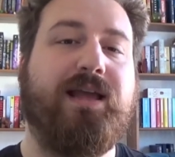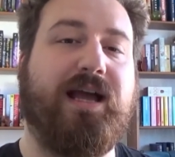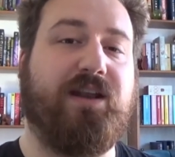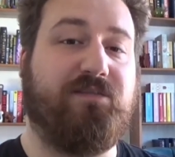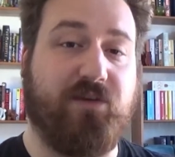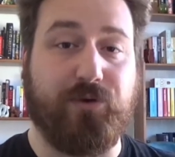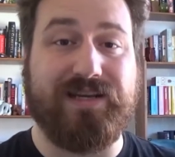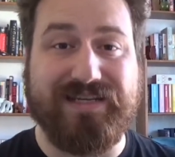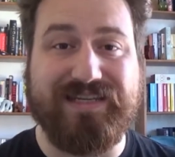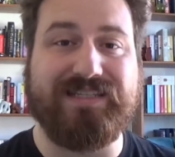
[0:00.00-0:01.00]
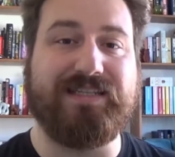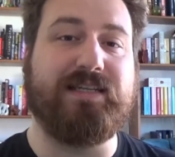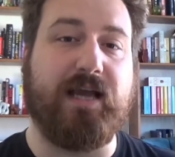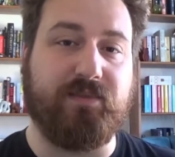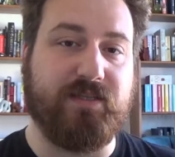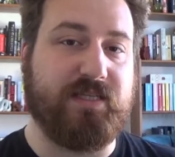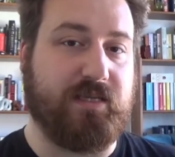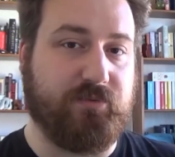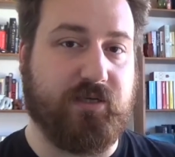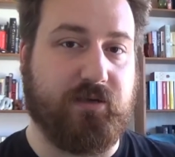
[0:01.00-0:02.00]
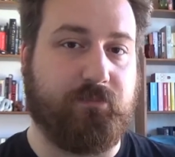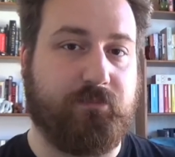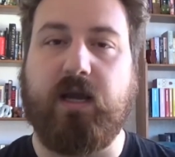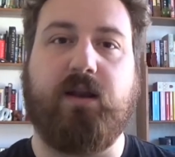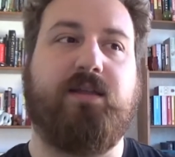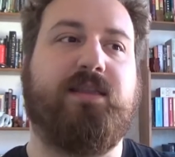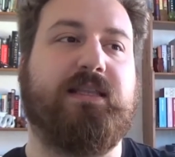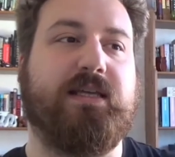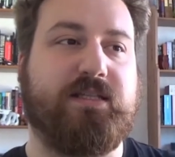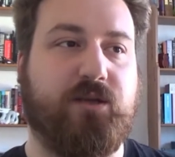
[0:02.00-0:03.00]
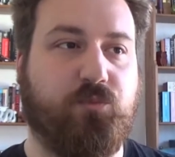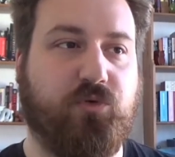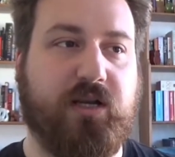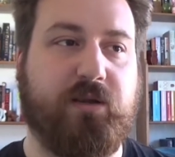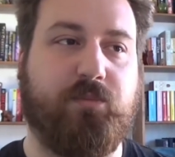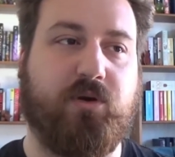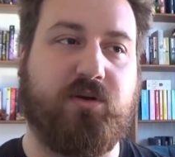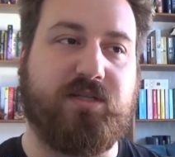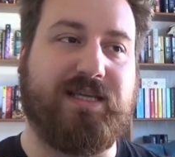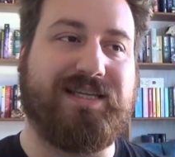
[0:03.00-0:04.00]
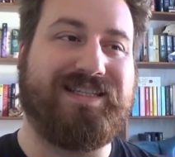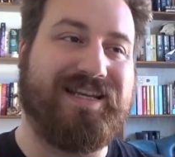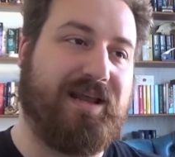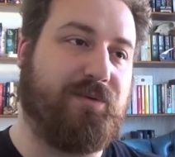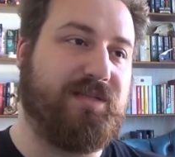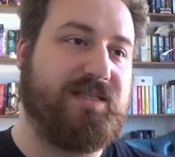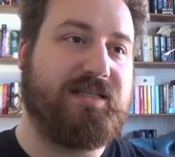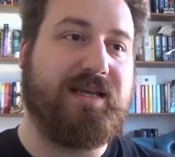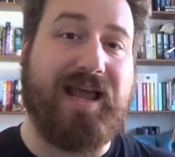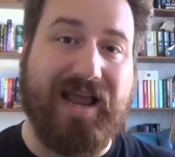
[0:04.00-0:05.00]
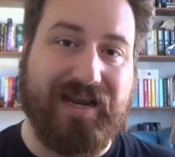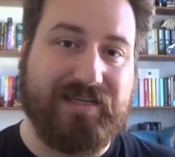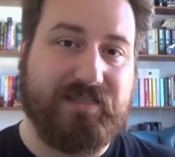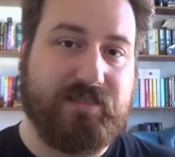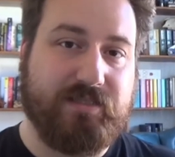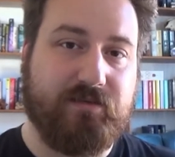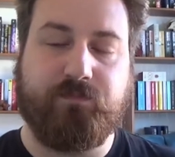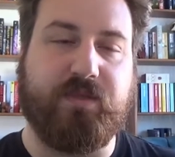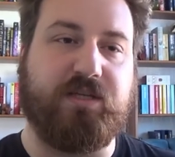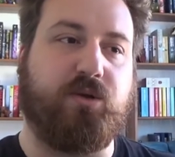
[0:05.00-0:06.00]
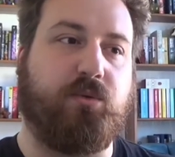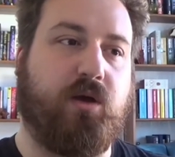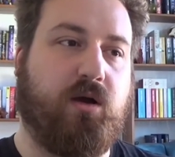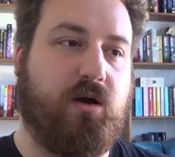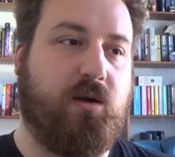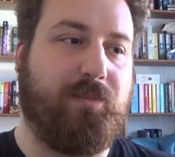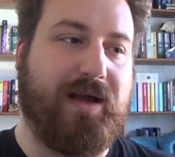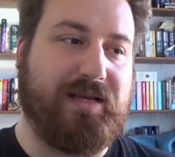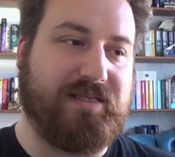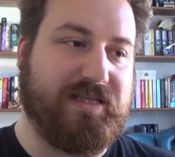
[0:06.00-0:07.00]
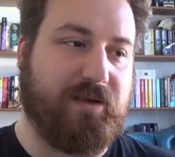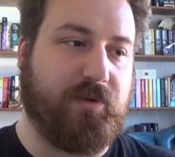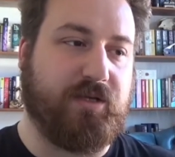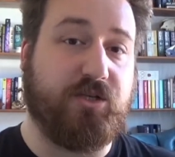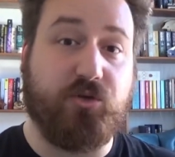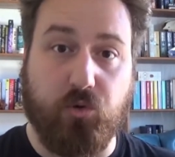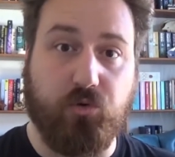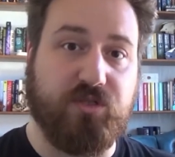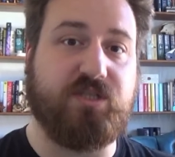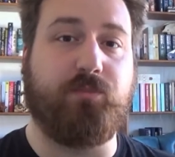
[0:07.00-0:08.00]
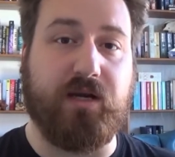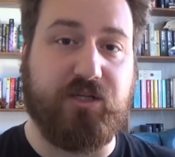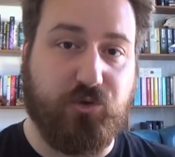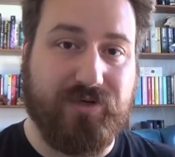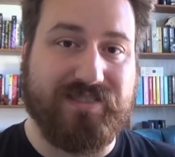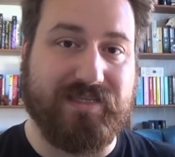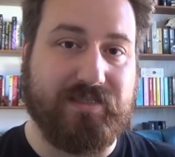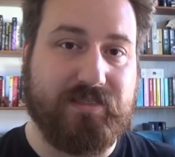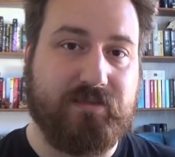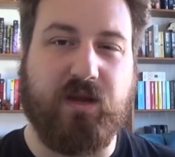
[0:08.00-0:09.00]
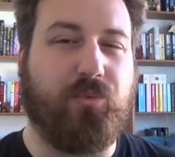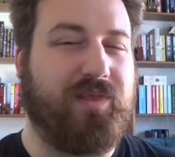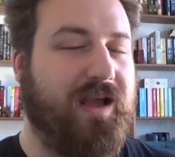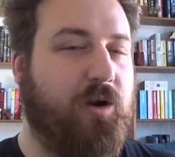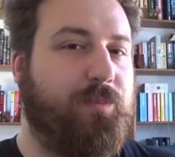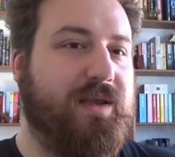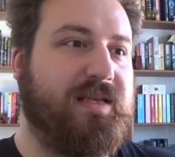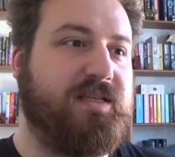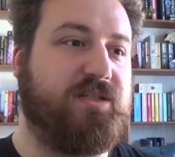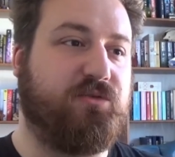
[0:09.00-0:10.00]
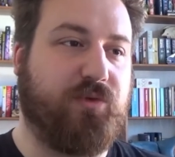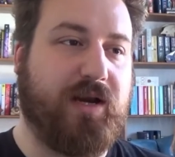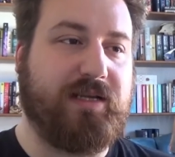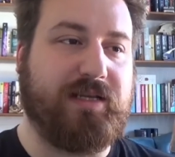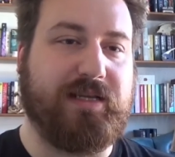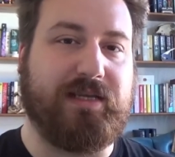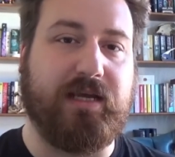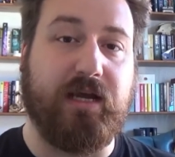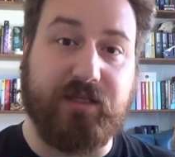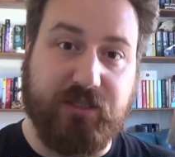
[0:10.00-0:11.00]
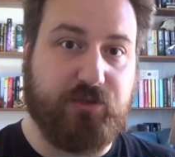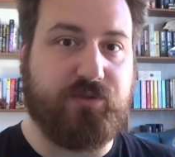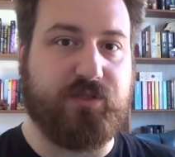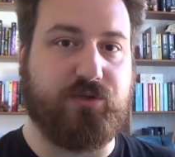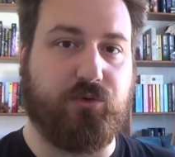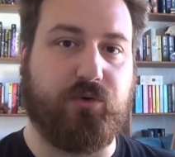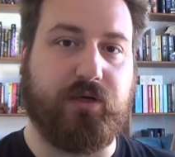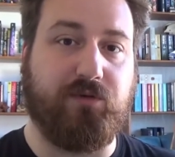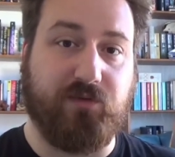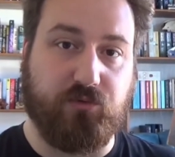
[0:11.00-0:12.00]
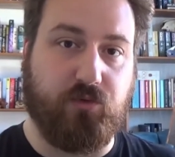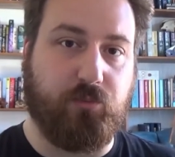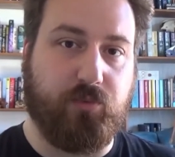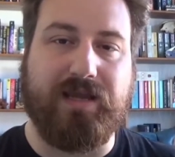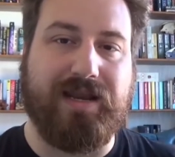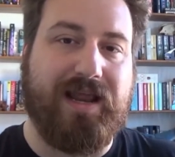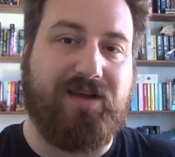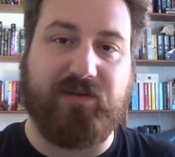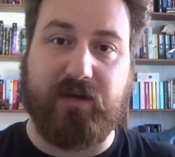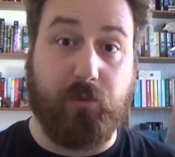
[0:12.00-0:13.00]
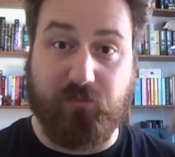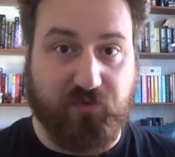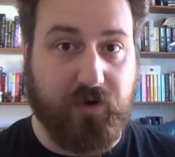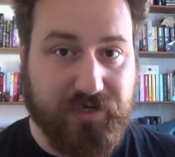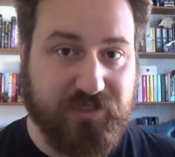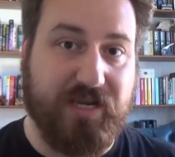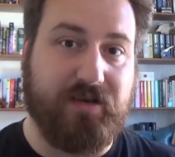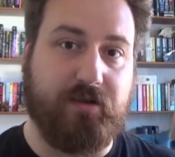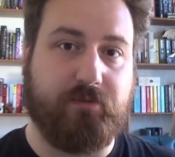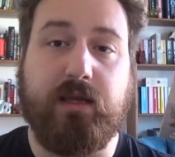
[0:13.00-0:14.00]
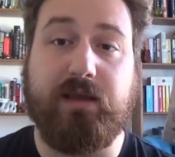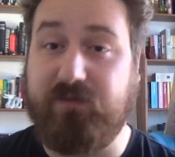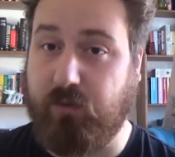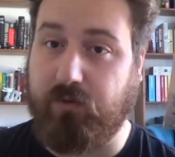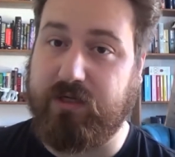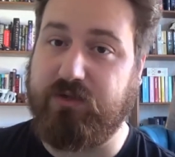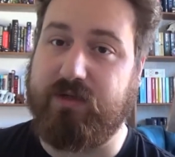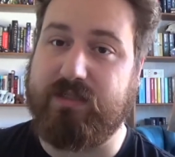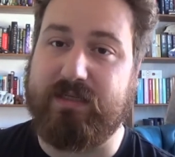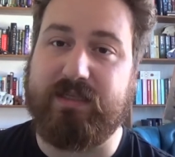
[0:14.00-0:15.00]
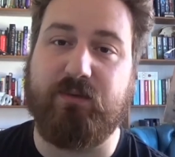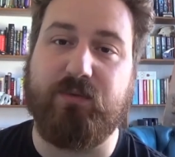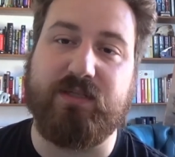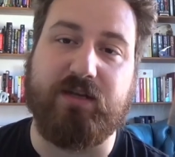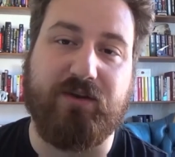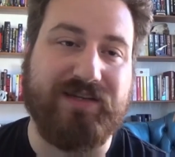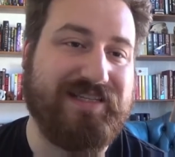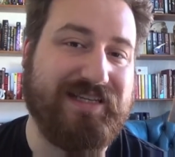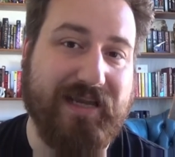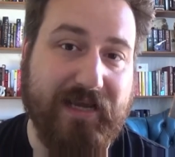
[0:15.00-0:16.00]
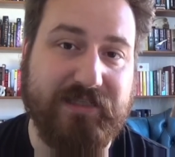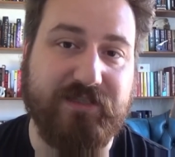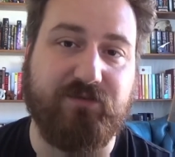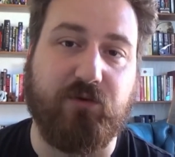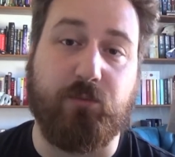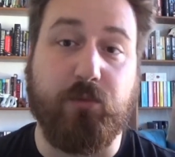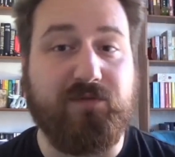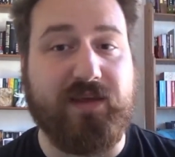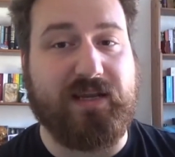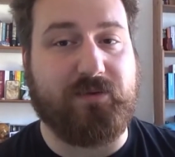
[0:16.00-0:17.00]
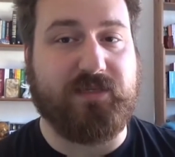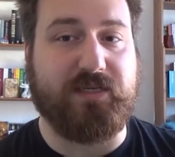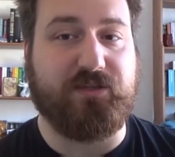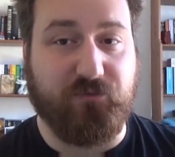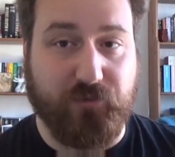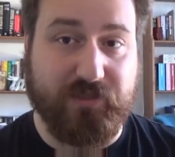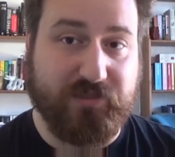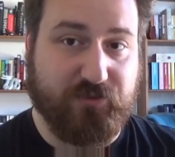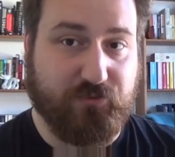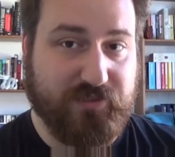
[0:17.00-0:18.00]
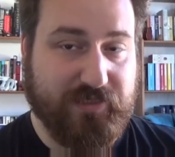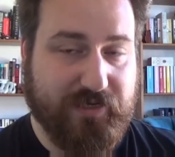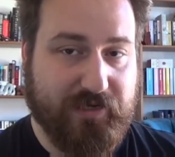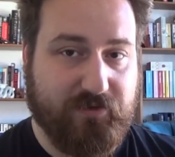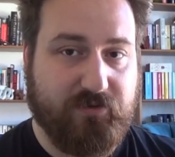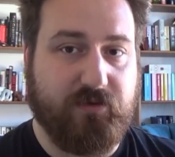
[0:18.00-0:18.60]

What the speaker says: and very needed at the same time. And I think they're so brilliant because they denounce acts. They show the harm and damage caused by choices without being directly accusatory of a group and having an upfront agenda. If you are interested, there was a 1984 movie adaptation of one of the stories in here,